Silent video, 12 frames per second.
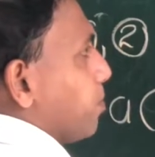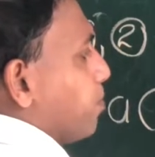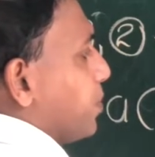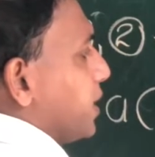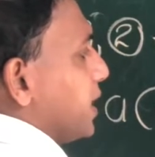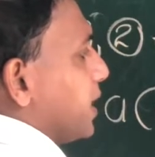
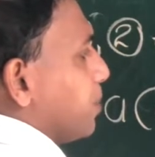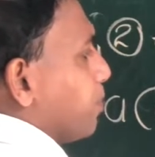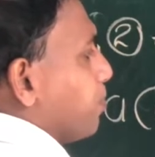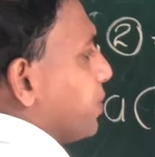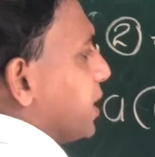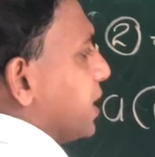
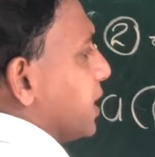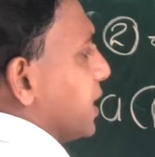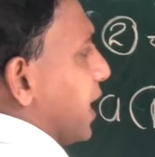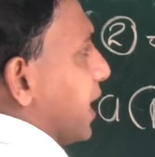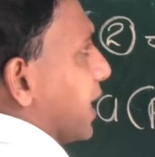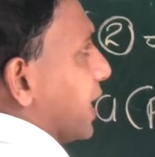
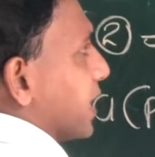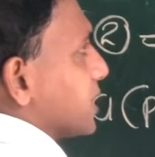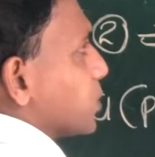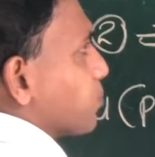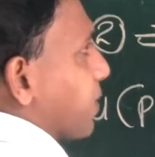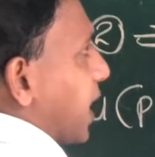
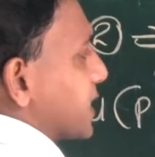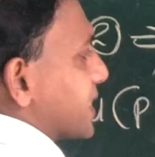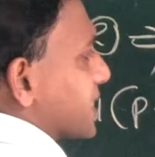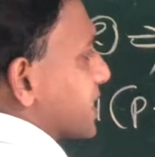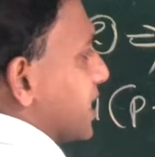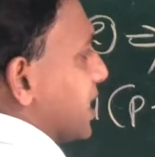bpx
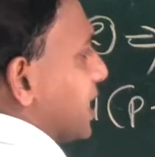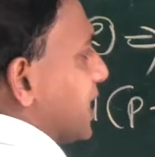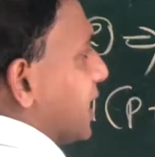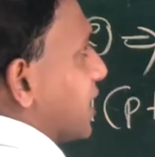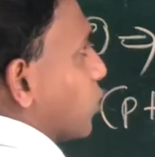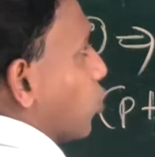plus c
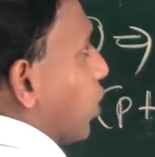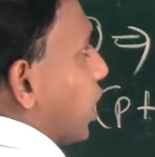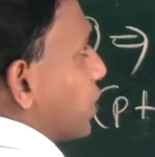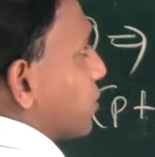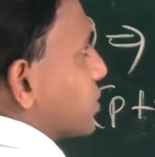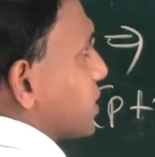
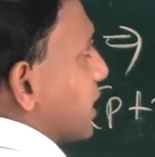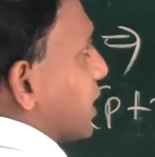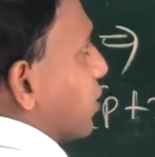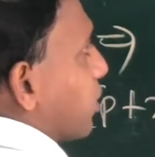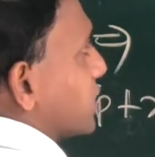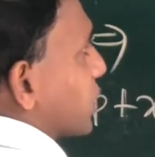equal to
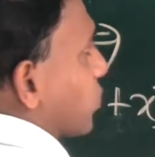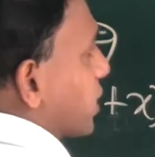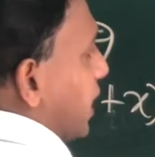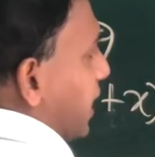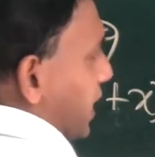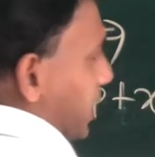0. Is it
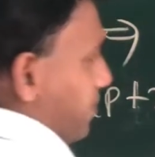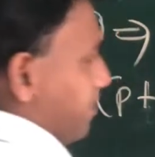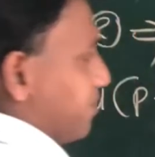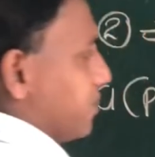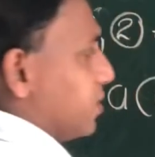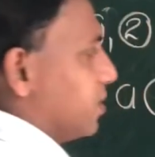okay?
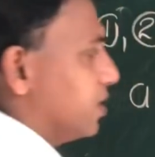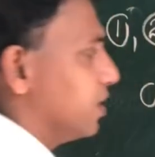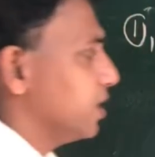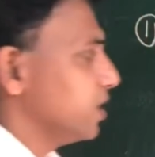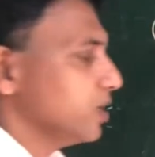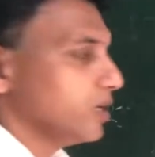
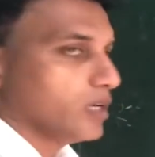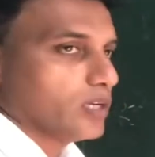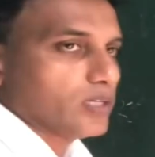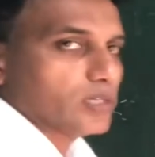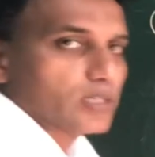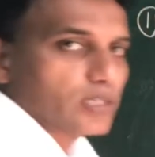
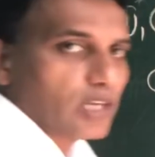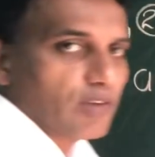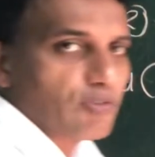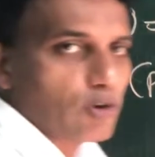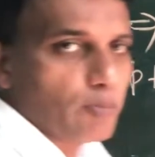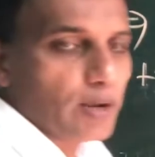See,
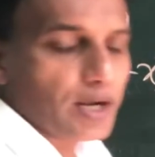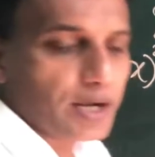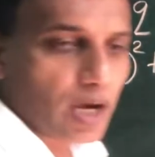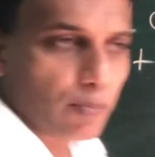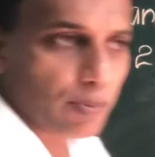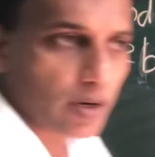if you build
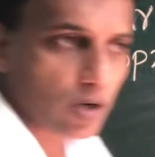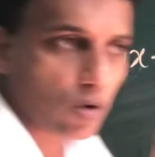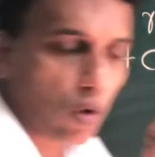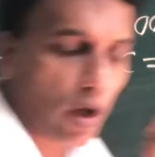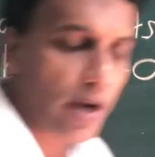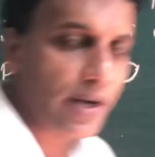up a
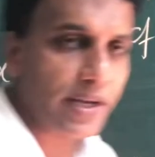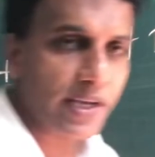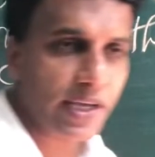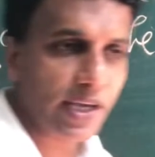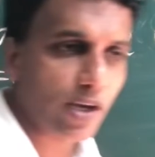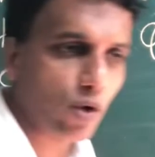quadratic
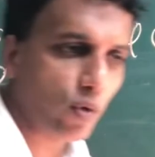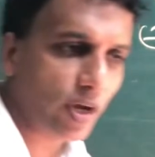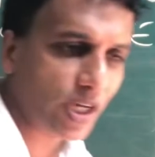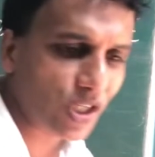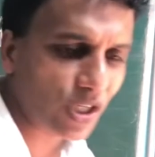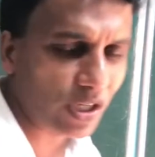
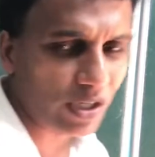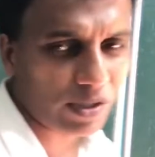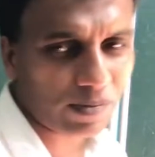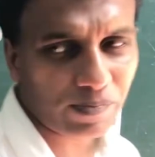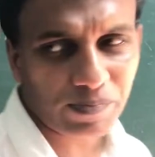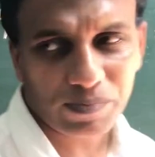equation,